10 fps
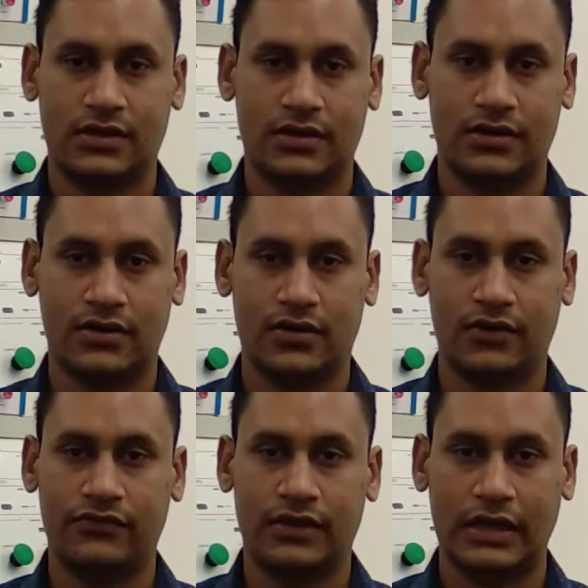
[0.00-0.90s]

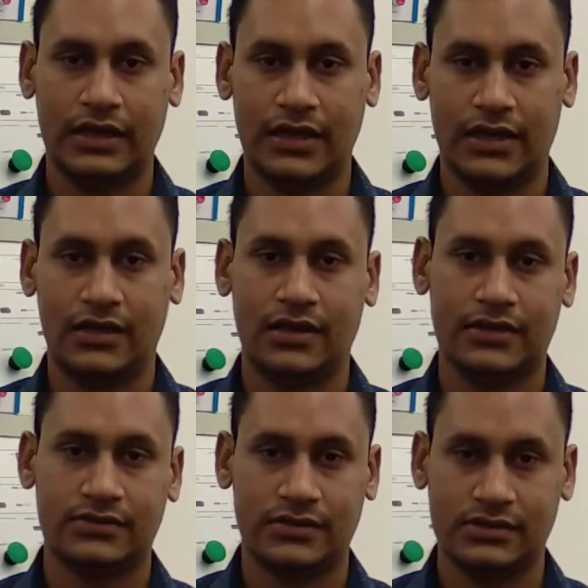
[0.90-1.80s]
of EI,
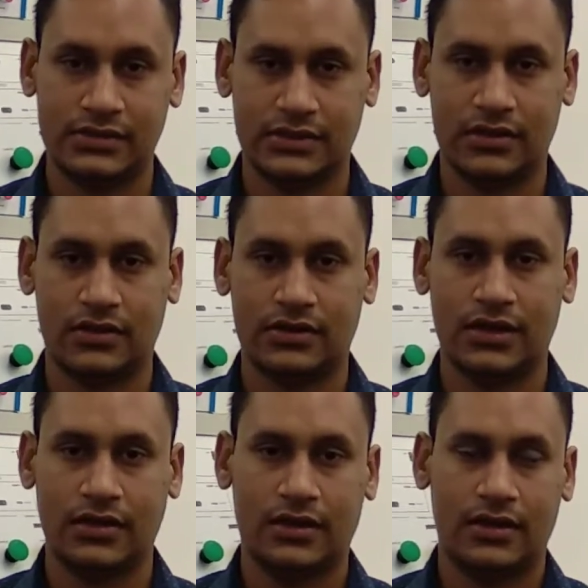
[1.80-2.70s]
electronics
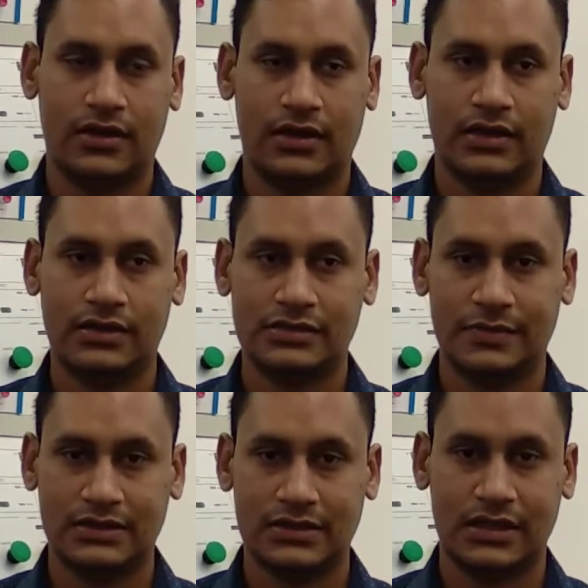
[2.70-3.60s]
interlocking, and
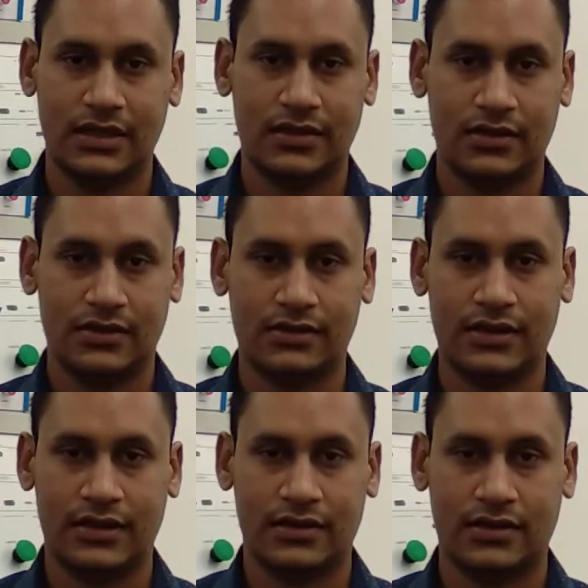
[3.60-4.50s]
especially
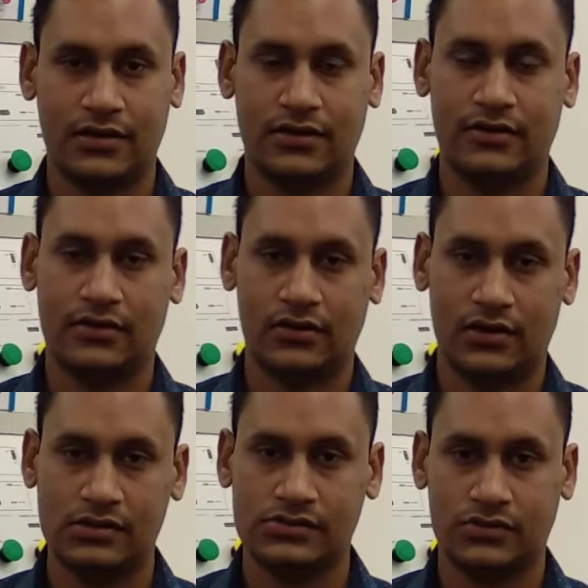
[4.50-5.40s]
they are
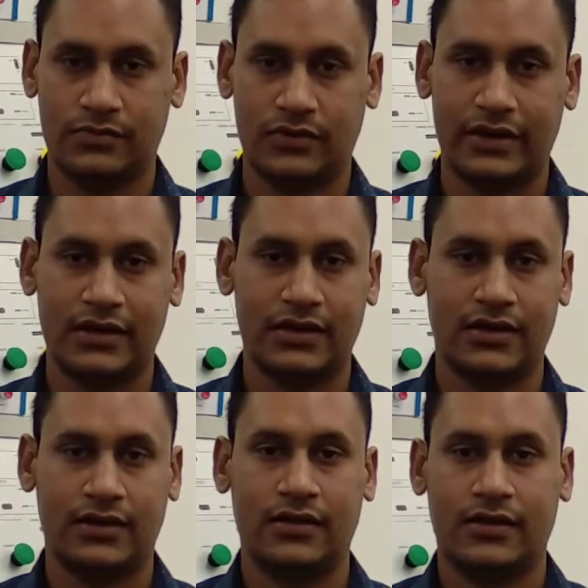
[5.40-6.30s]
also
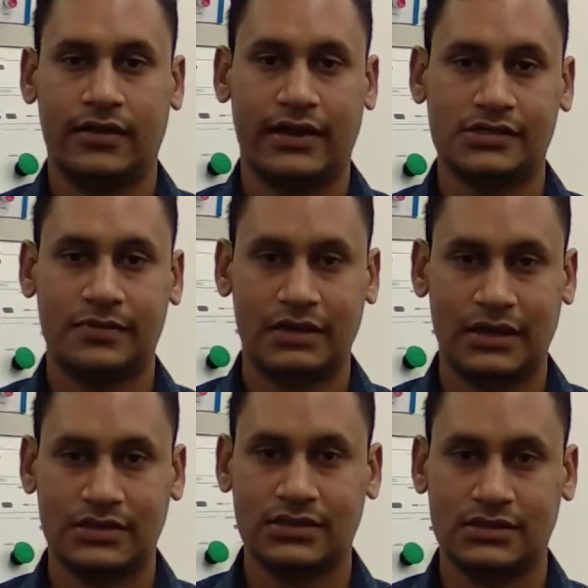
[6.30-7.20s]
provide expert
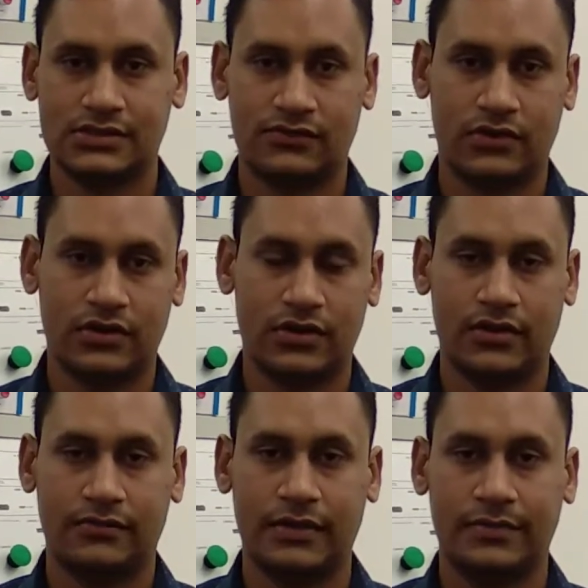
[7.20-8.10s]
lectures for
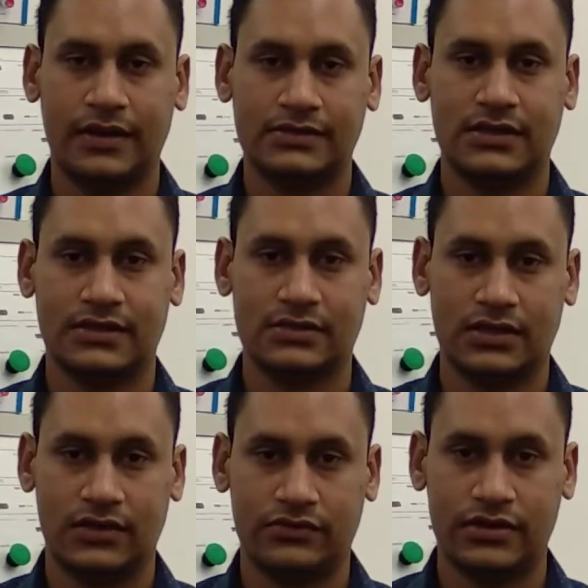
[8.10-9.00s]
BPSC Excel
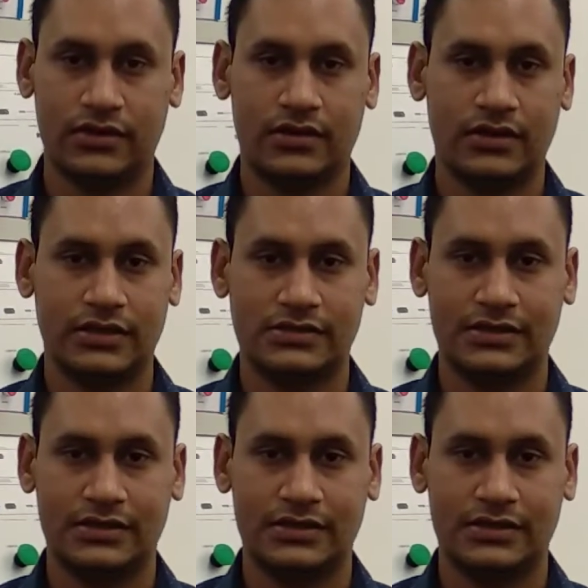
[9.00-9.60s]
counter. This